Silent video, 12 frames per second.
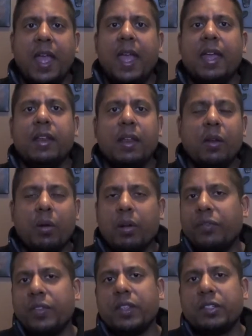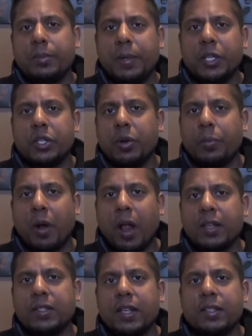And in order for this to be a true
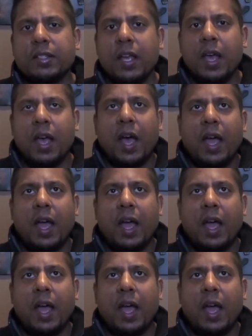process,